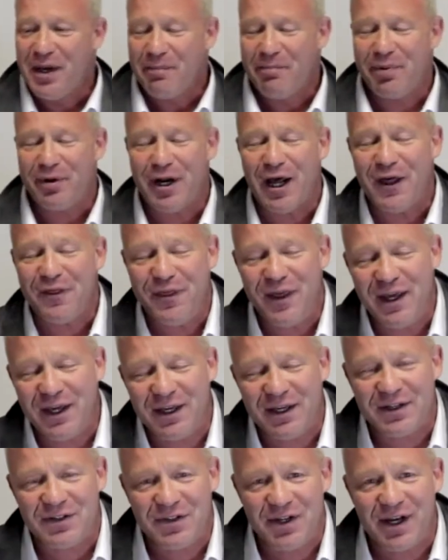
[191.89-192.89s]
but I think
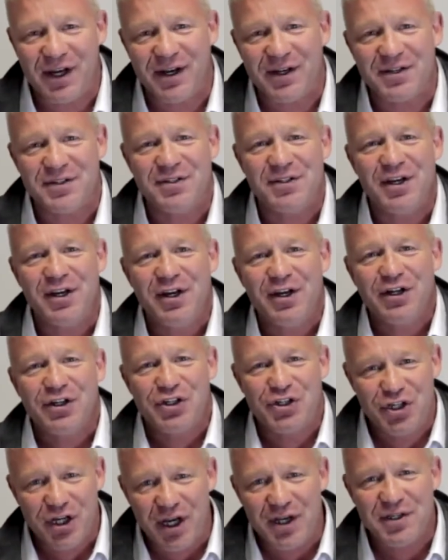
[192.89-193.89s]
it does
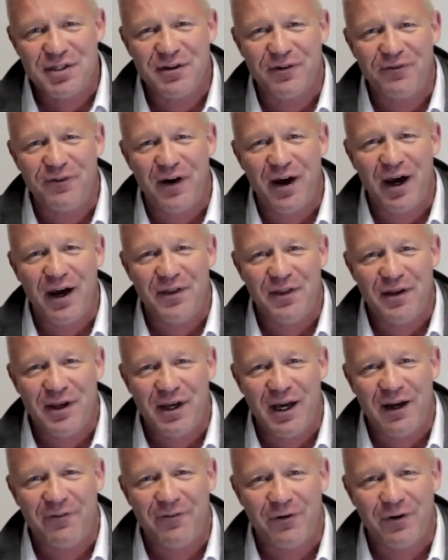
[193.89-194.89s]
justify the
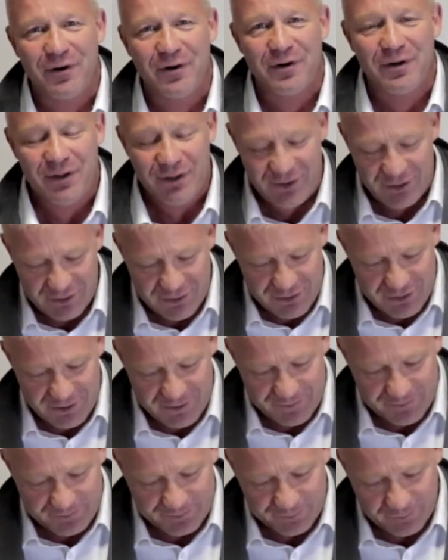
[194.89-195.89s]
effort, you see.
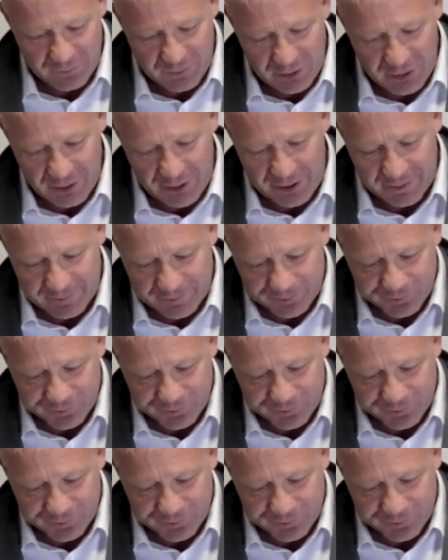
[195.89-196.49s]
All right.